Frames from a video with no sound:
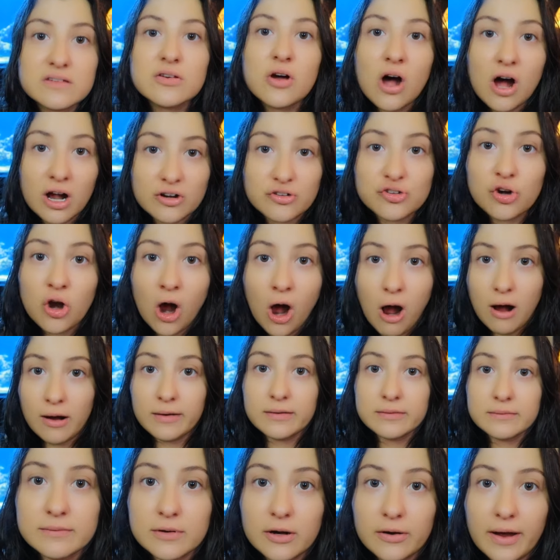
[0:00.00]
conch,
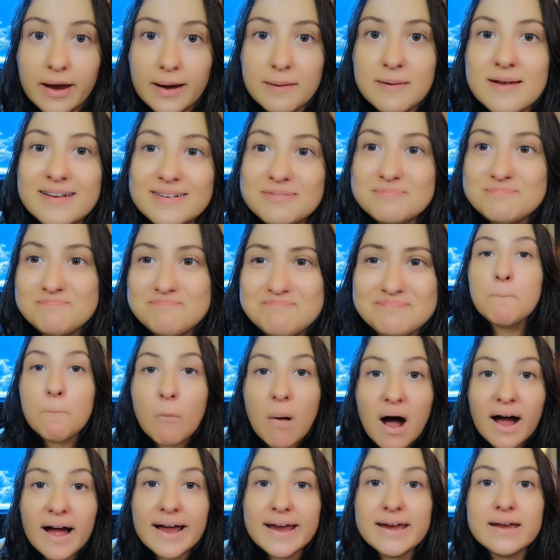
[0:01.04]
okay?
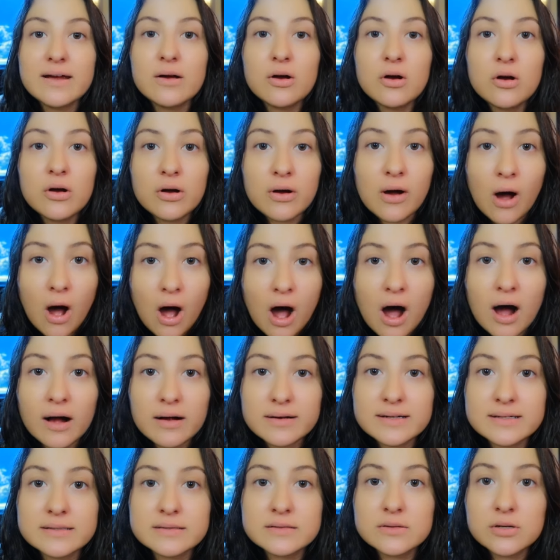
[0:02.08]
My
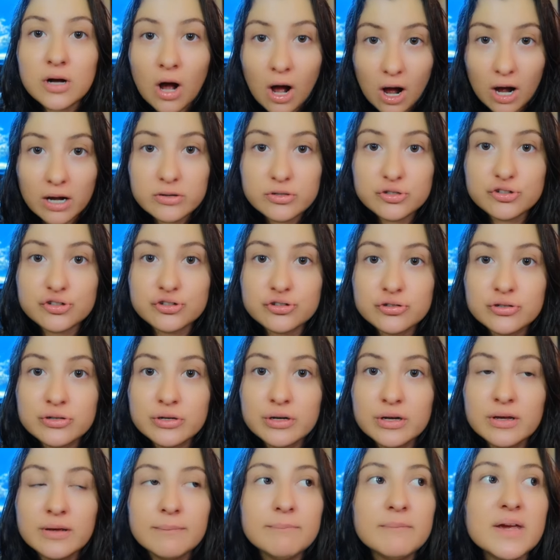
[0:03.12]
conch
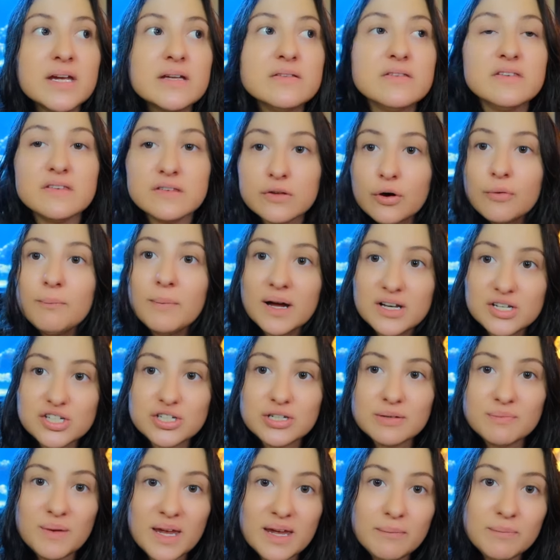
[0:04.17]
means so much
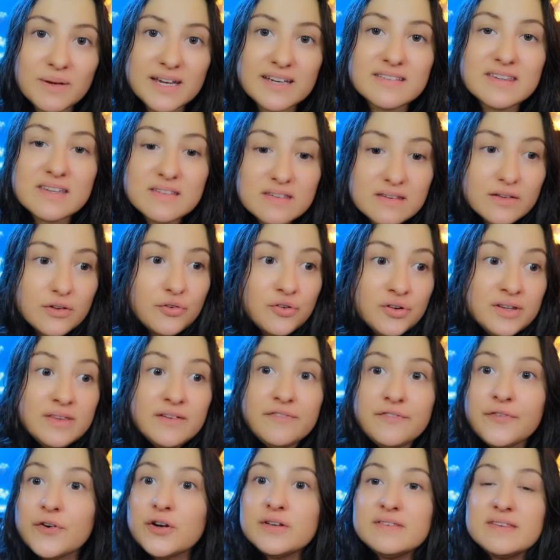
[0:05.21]
to me because it's literally
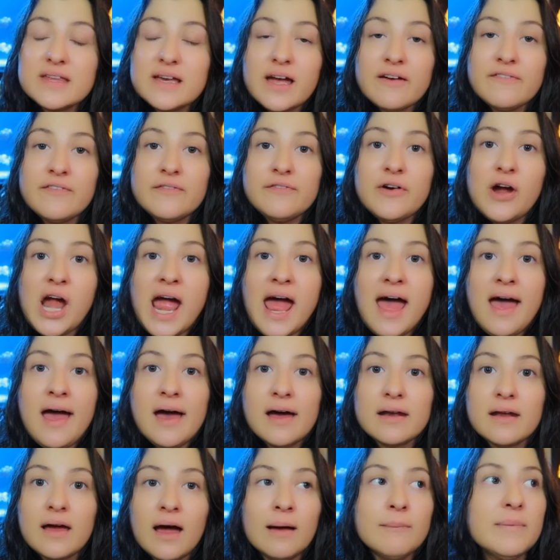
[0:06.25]
the first thing I've ever
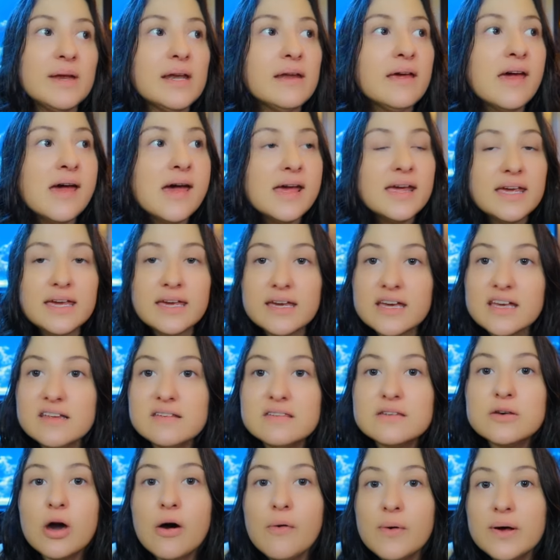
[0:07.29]
had. I mean,
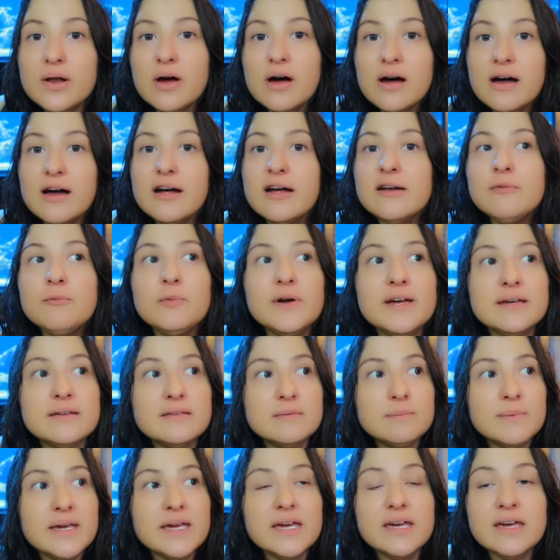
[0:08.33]
he's going on
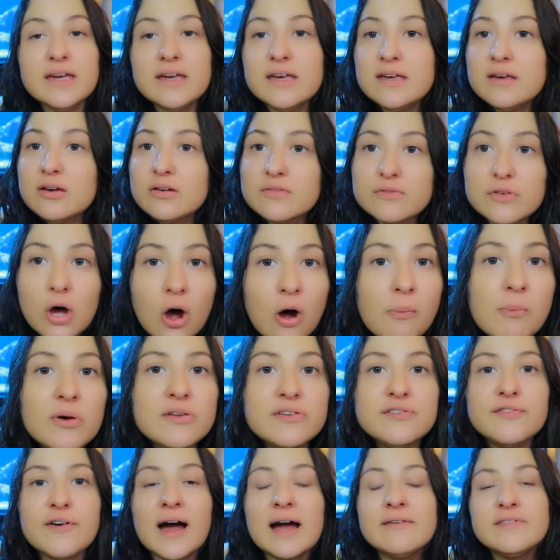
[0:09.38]
with me
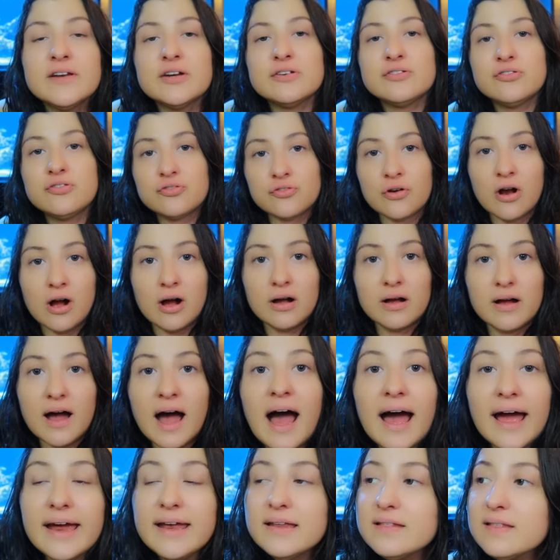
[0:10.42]
almost 5 years strong.
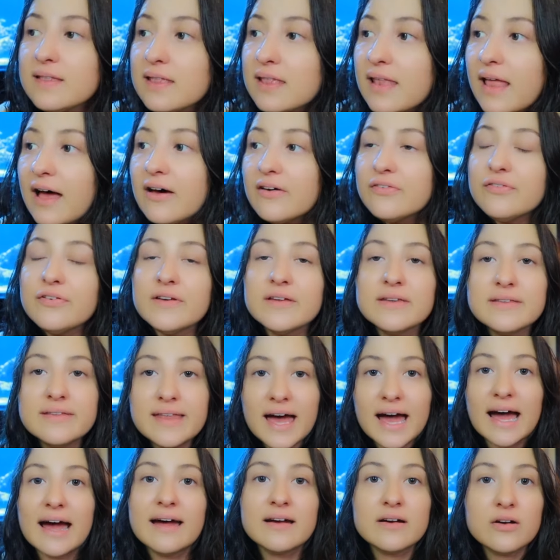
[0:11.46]
I love
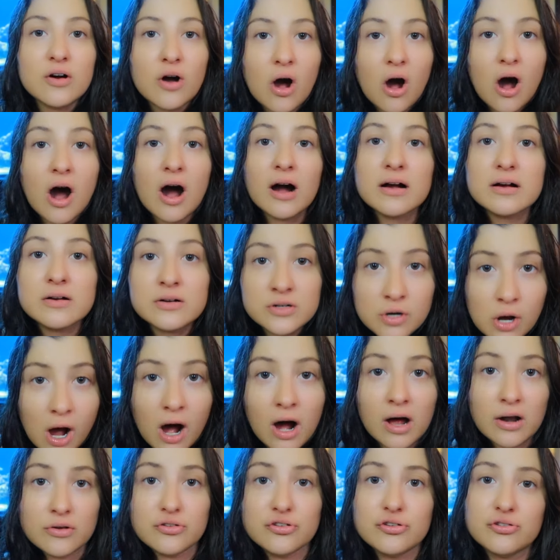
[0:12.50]
that
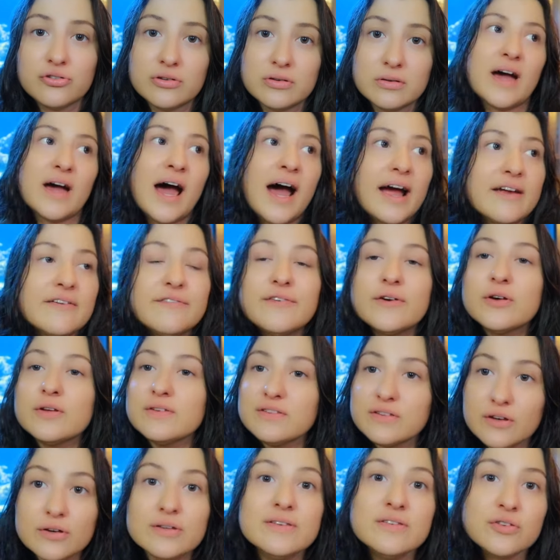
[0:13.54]
conch. I feel
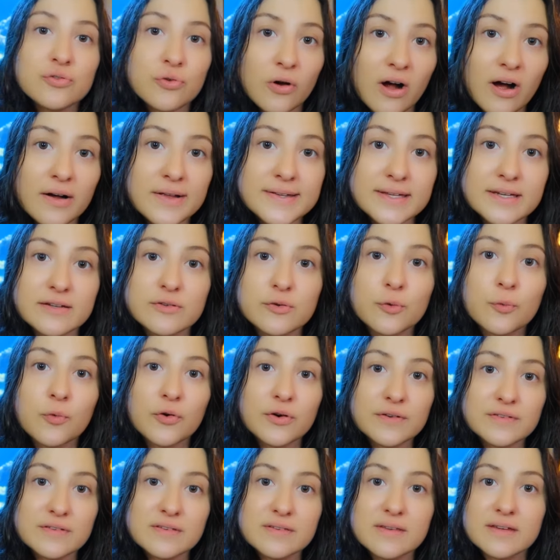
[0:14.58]
so strongly
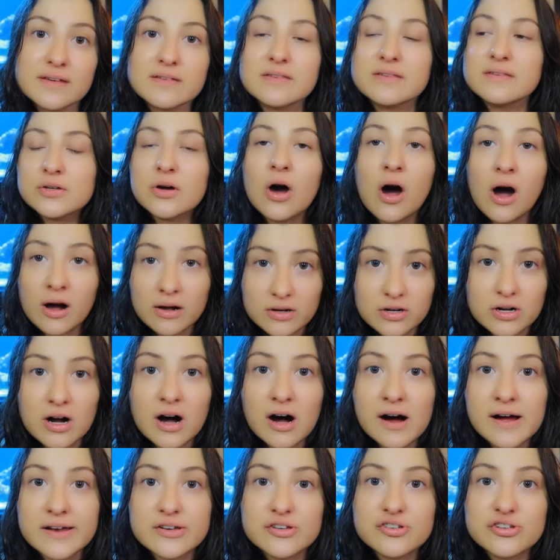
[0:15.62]
towards this
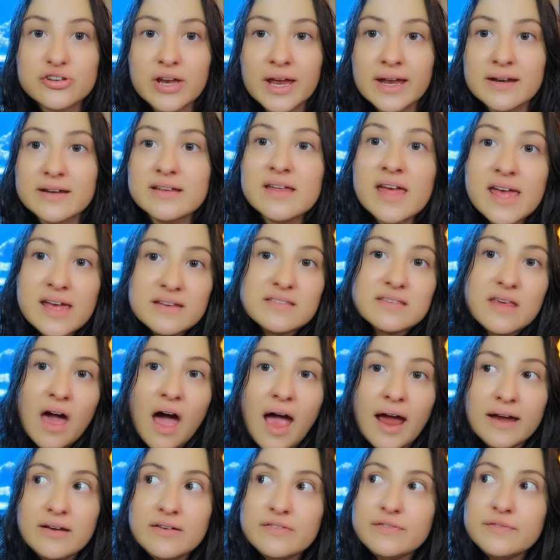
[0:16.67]
conch, and it's
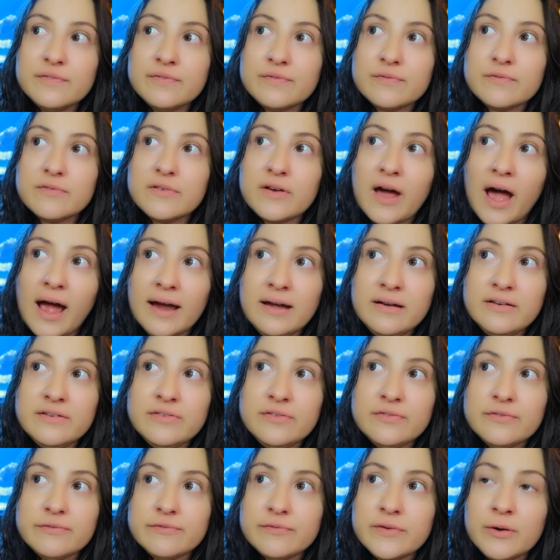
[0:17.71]
kind of
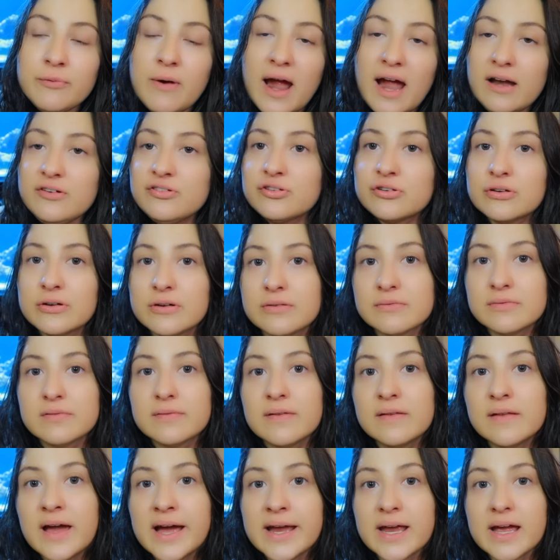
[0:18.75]
irrational,
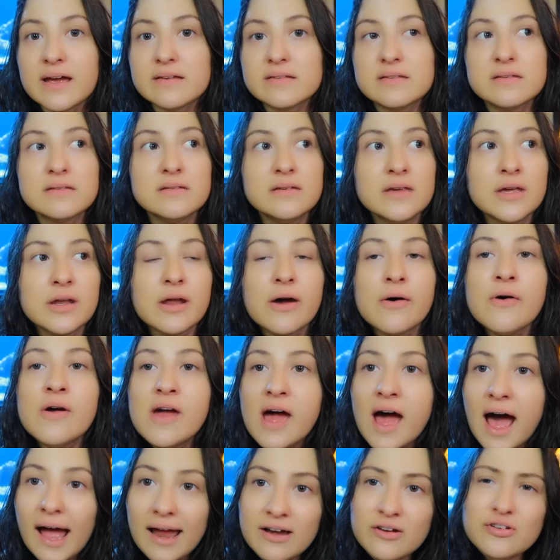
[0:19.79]
I guess, you know?
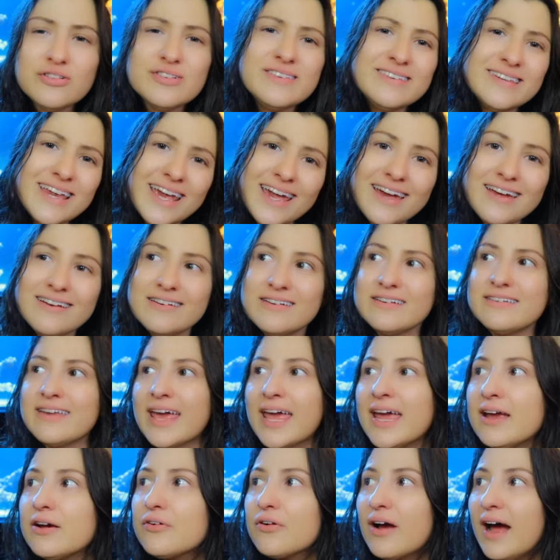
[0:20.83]
I understand a
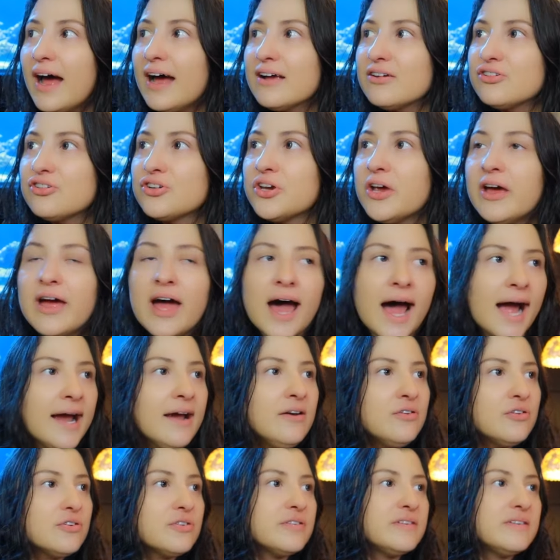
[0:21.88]
tank crash. I
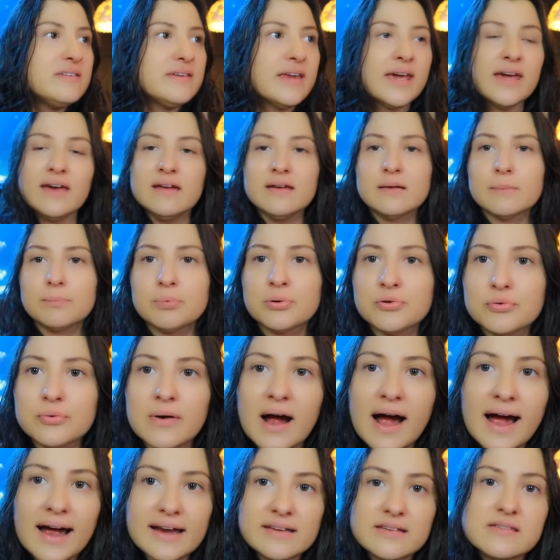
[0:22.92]
understand a
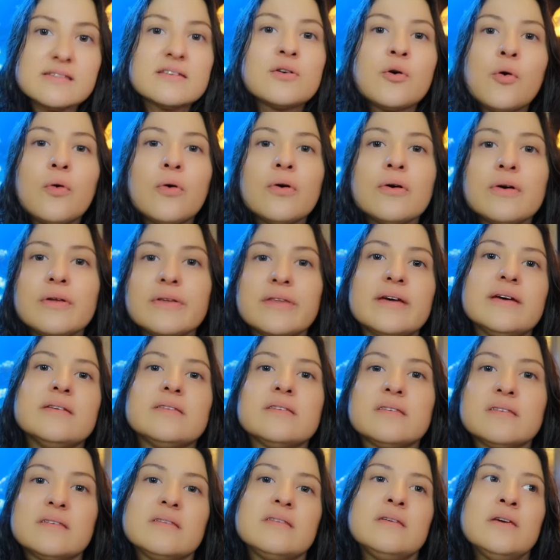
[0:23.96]
prized coral
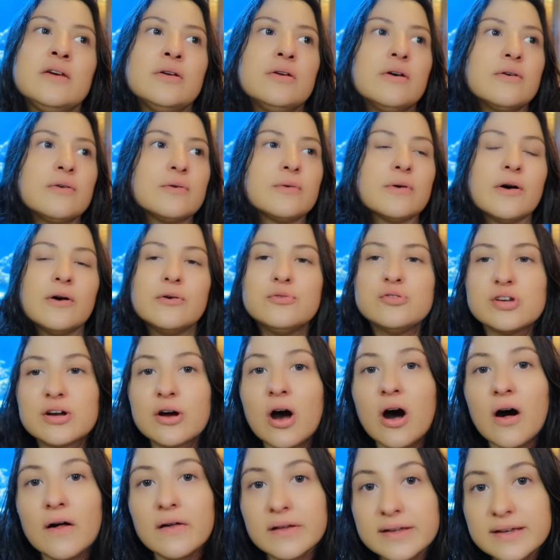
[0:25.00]
that's, you know, grown to
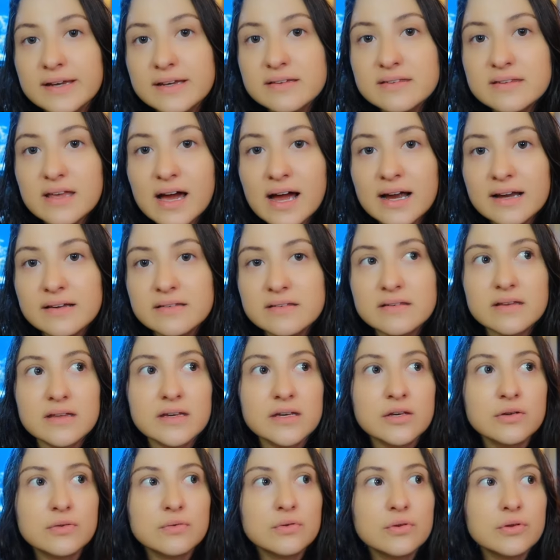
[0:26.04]
colony size that
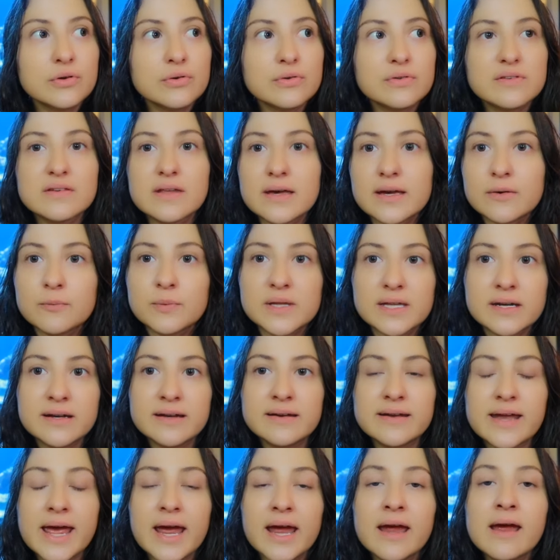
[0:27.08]
you lose like within a
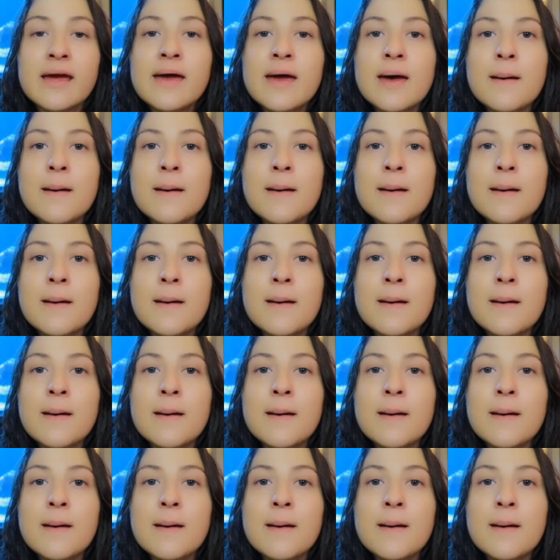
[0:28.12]
day,